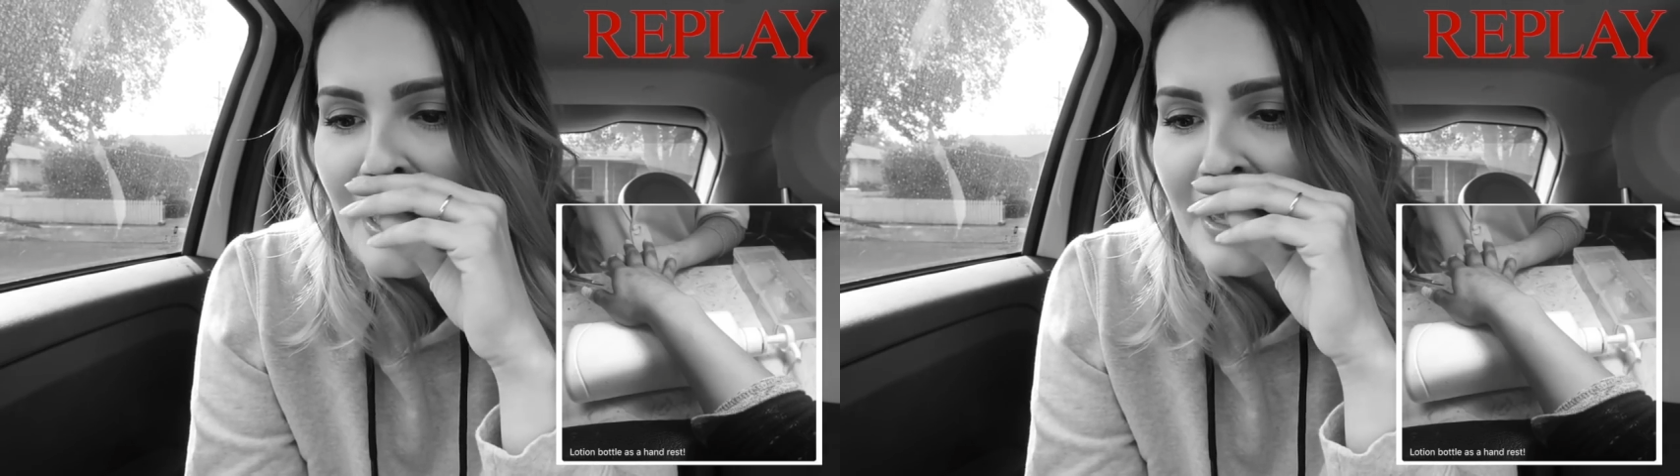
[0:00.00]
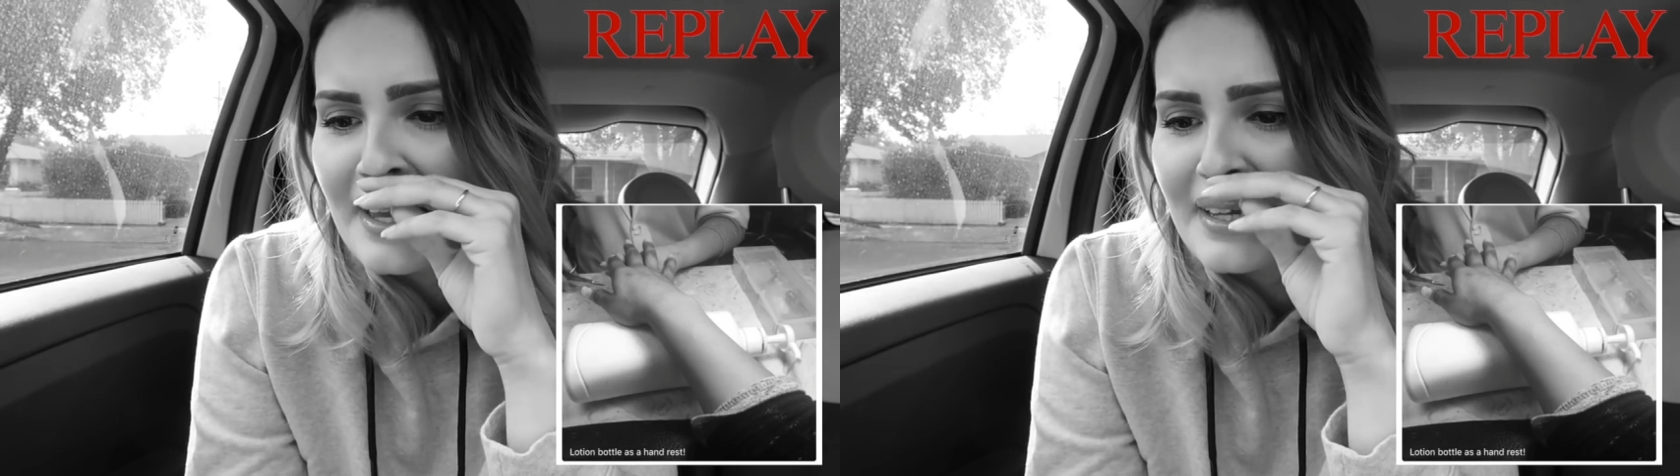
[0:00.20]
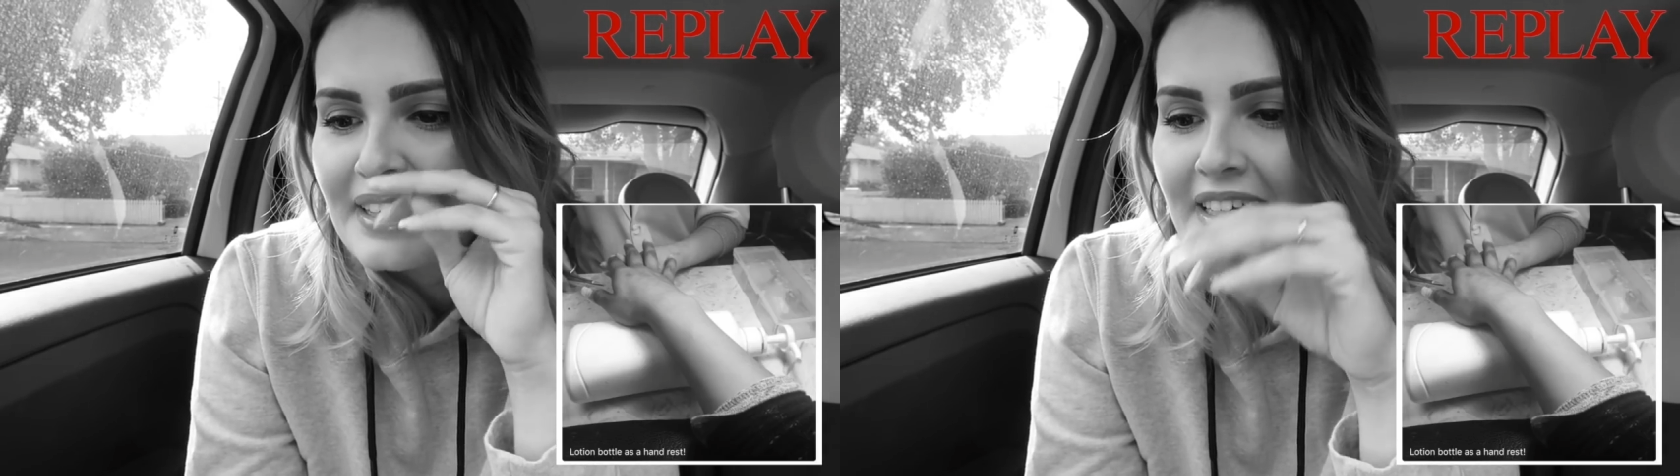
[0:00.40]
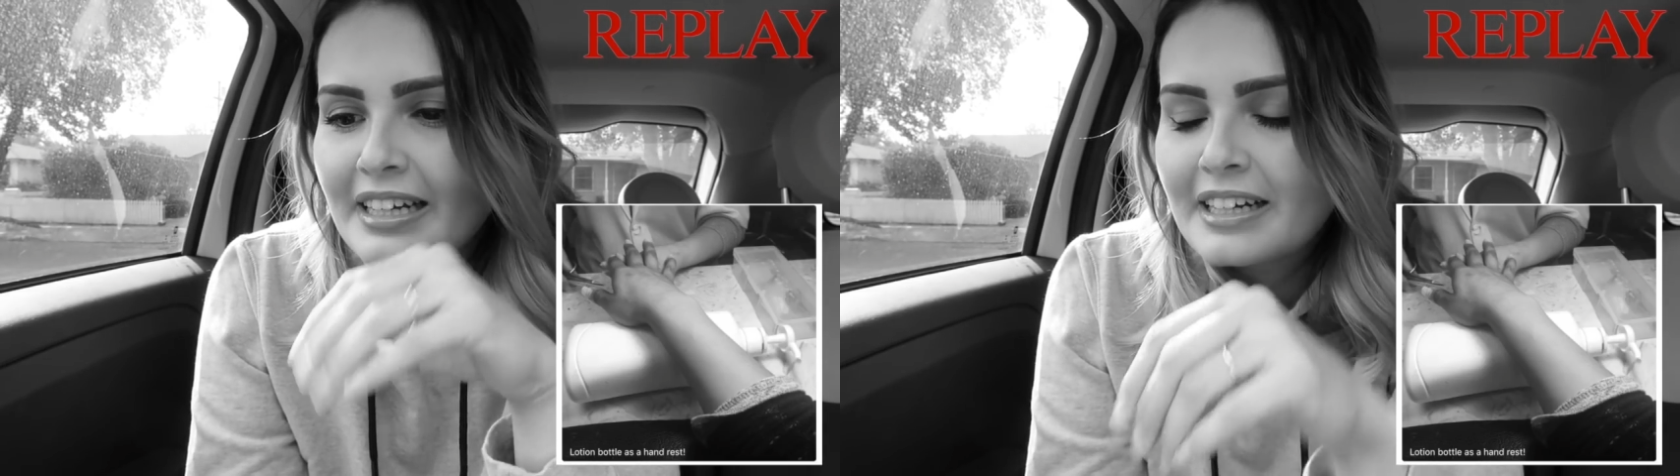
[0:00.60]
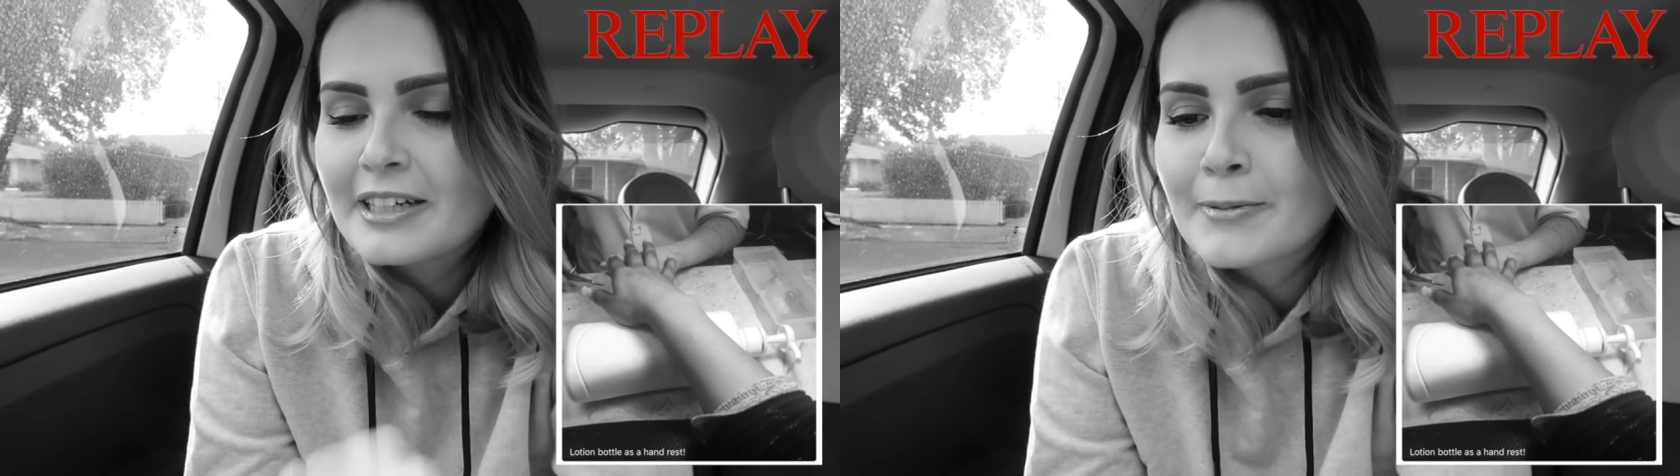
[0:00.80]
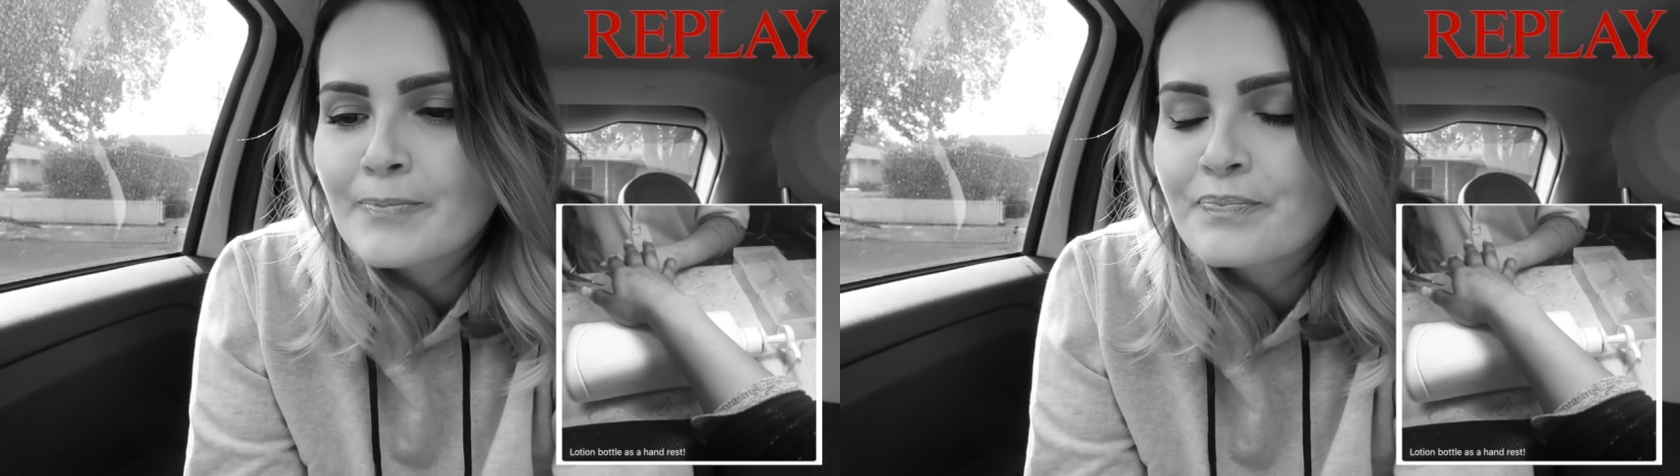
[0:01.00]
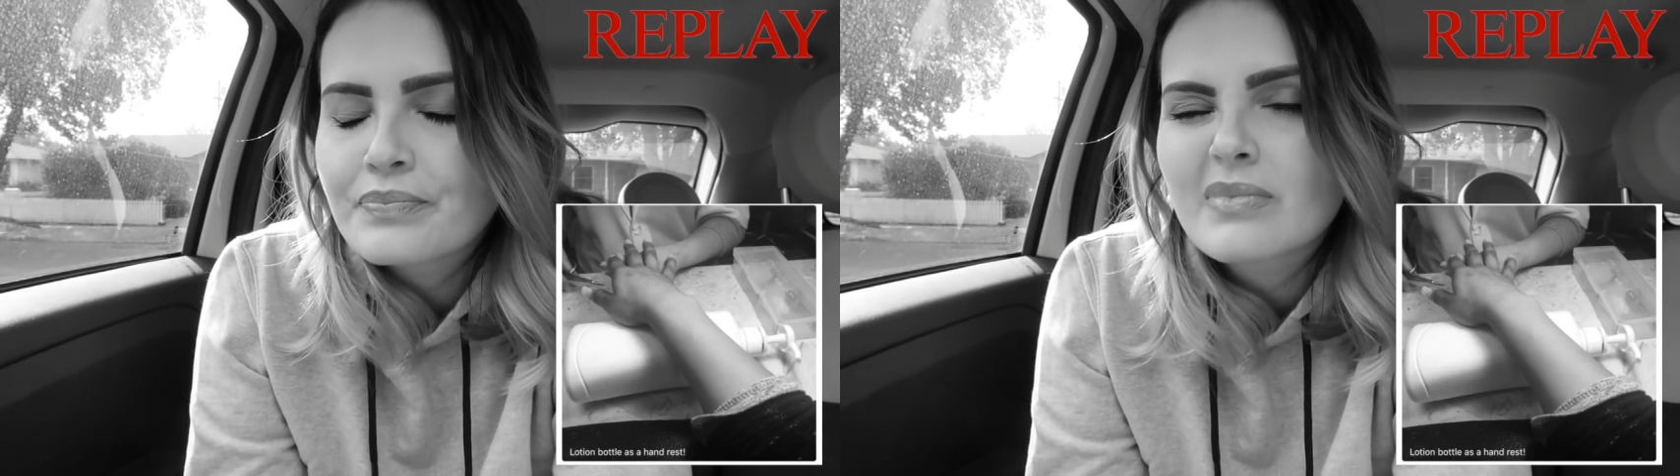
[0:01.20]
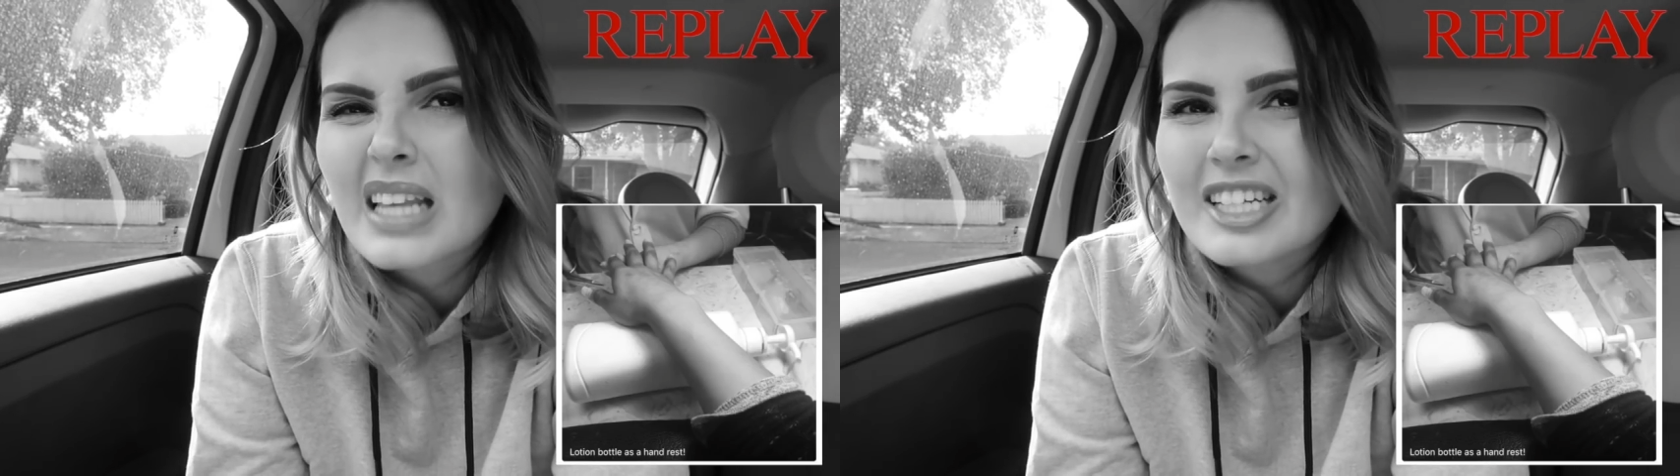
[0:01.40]
And uh,
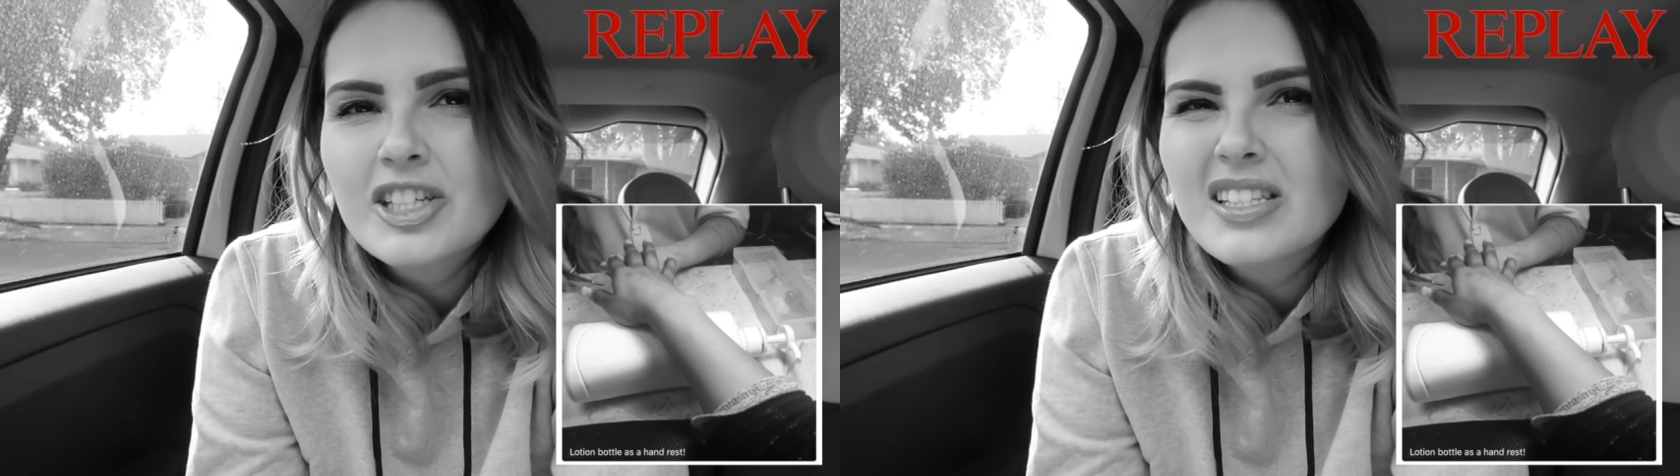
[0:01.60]
that's